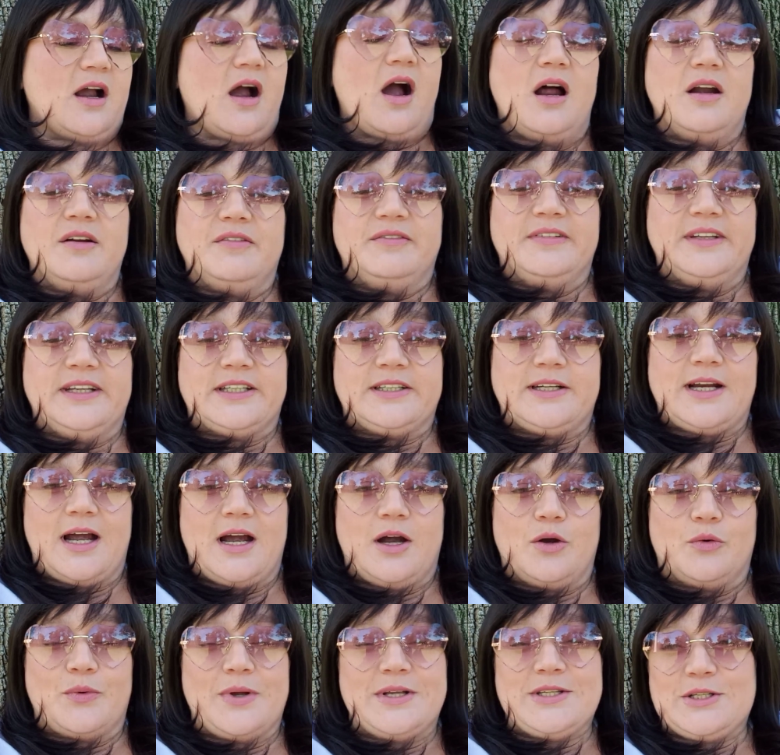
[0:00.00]
conflict
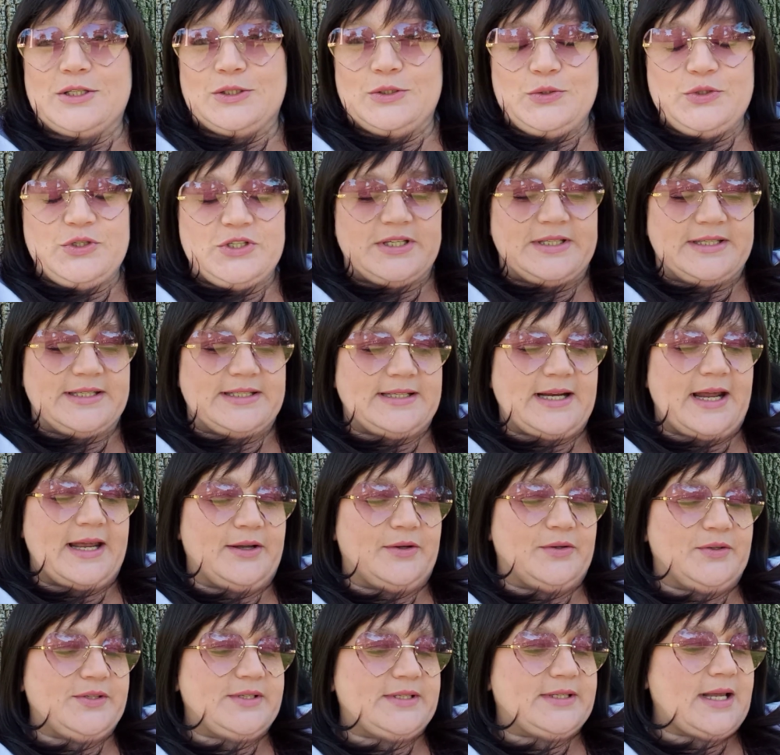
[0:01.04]
resolution
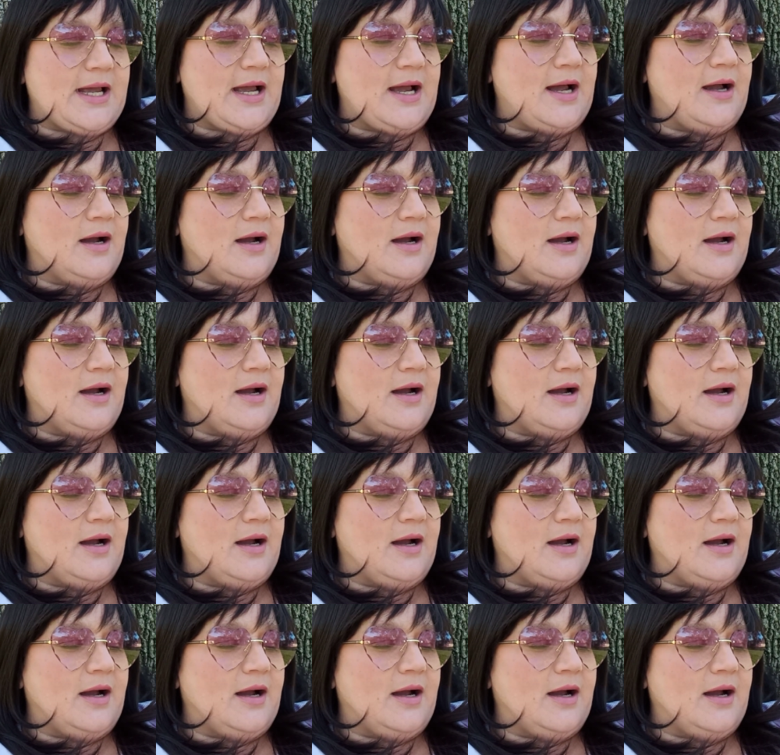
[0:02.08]
styles,